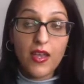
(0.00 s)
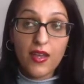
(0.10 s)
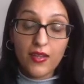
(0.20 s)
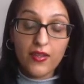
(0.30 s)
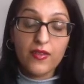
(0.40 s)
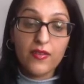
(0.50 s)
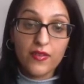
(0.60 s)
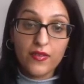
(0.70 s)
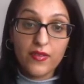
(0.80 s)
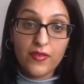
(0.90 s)

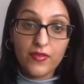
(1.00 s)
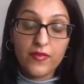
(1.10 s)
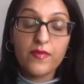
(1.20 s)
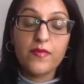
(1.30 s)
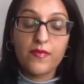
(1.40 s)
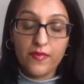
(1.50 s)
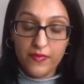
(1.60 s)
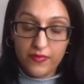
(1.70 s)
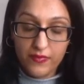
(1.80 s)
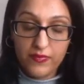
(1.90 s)

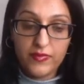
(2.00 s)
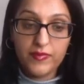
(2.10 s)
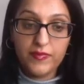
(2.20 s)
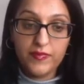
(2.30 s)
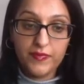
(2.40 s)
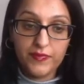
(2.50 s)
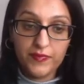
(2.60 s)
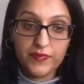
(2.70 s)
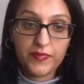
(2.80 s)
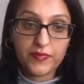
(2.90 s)

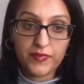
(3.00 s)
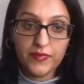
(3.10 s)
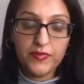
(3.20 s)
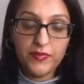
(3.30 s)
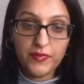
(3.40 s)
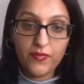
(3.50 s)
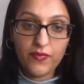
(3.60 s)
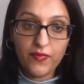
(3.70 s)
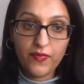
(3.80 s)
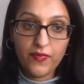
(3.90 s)

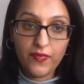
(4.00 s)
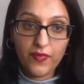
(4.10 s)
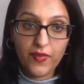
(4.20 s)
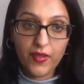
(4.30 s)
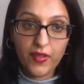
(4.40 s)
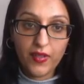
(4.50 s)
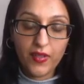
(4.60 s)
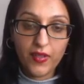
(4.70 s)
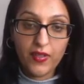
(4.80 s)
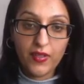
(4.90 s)
This person isn't speaking.